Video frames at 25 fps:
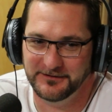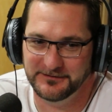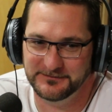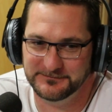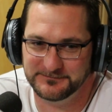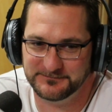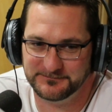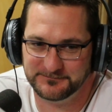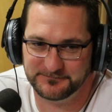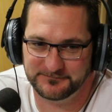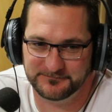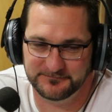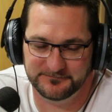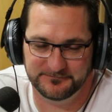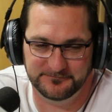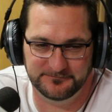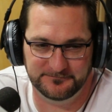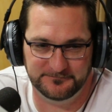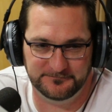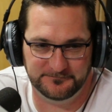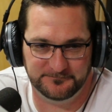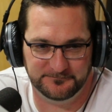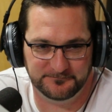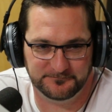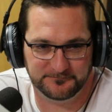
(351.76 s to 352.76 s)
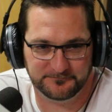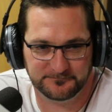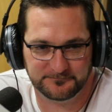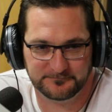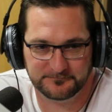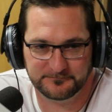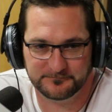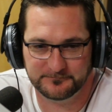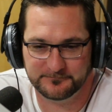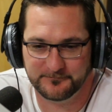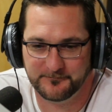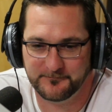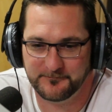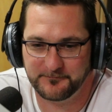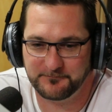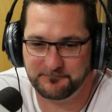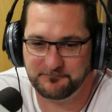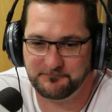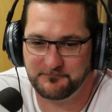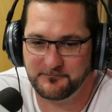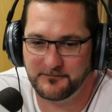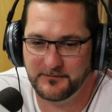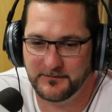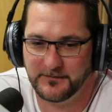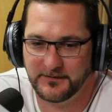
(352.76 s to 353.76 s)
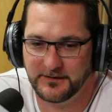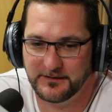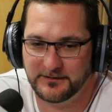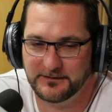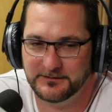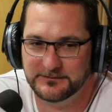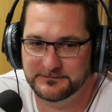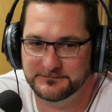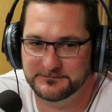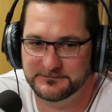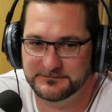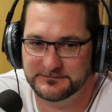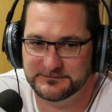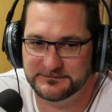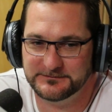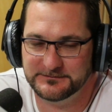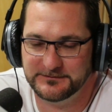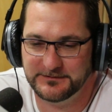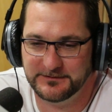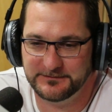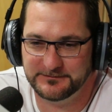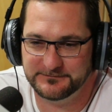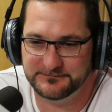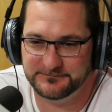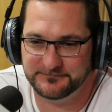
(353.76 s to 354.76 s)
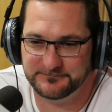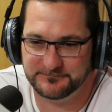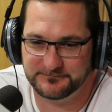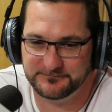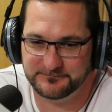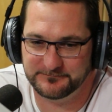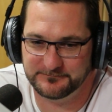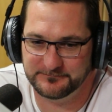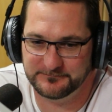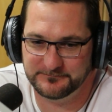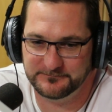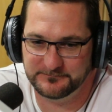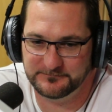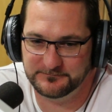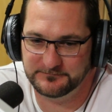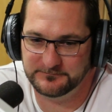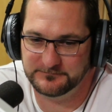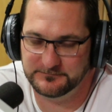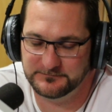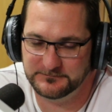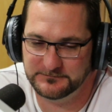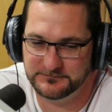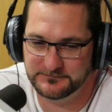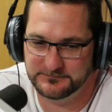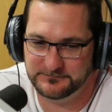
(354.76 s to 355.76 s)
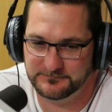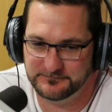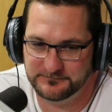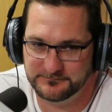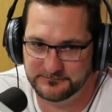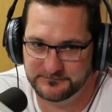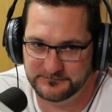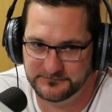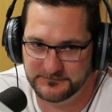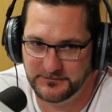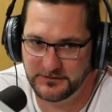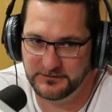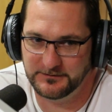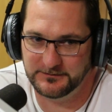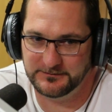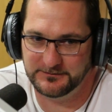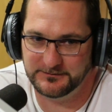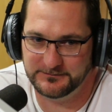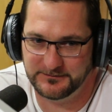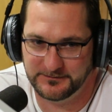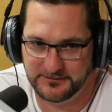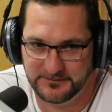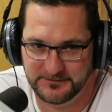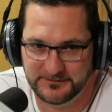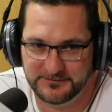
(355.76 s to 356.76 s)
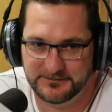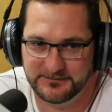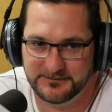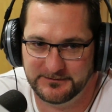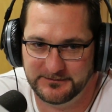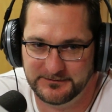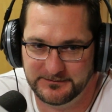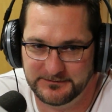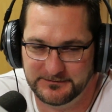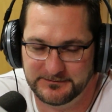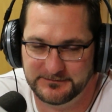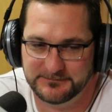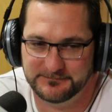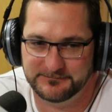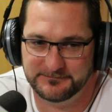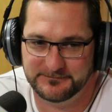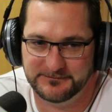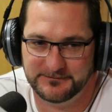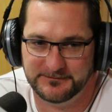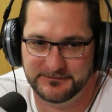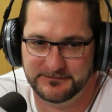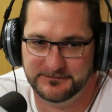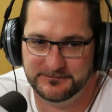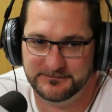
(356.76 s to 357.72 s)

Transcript: worked on really great films such as Yesterday with Lilith,